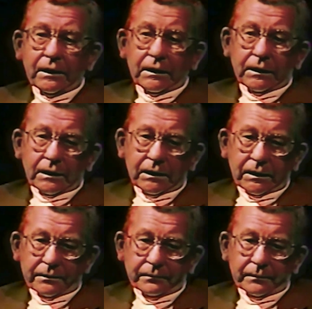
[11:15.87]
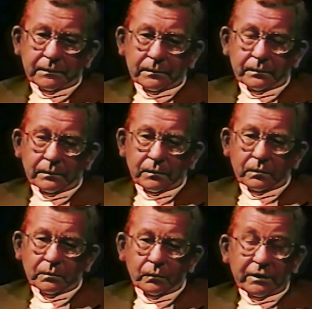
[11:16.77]

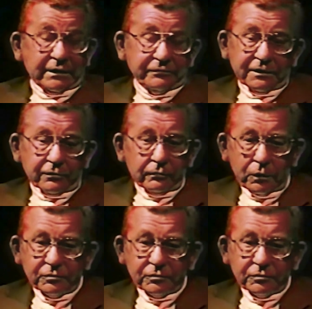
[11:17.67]
We lived in close